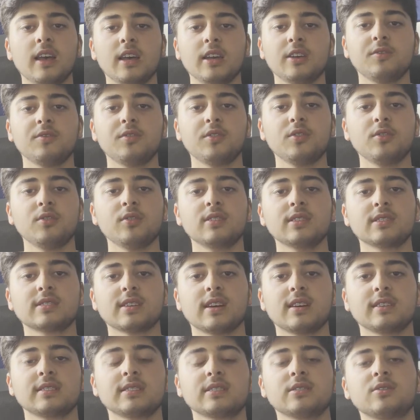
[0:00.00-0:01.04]
If you
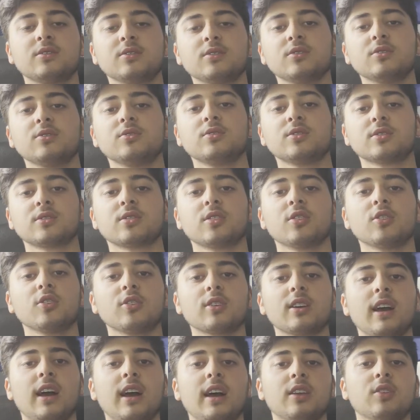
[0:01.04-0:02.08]
decided to just
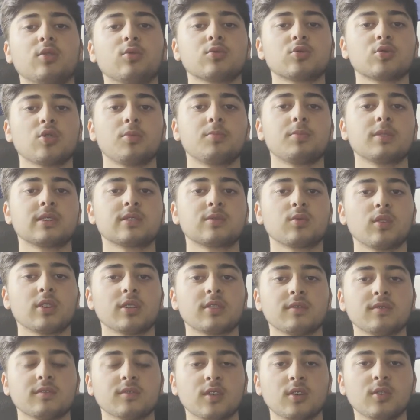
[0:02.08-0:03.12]
look at your topic's
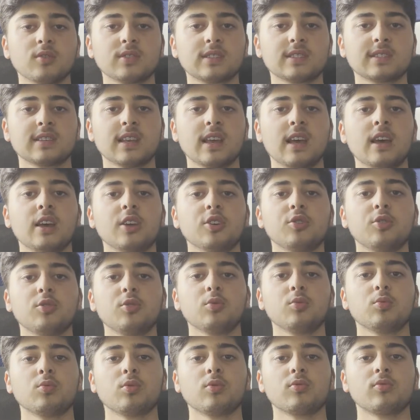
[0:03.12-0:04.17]
worth of notes,
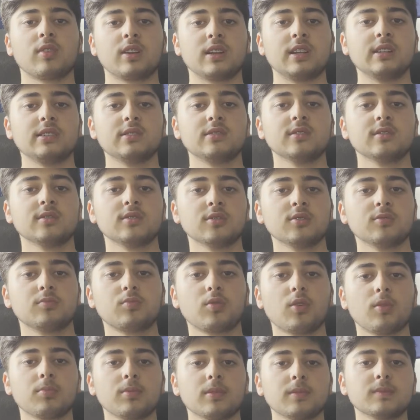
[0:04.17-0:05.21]
you will run into two
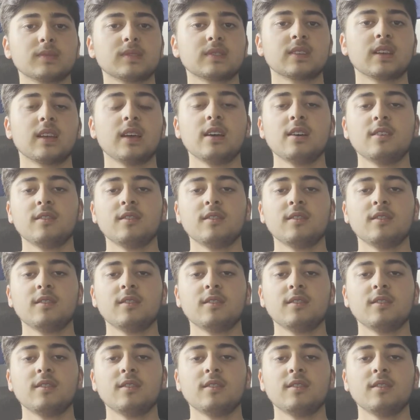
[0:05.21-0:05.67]
problems.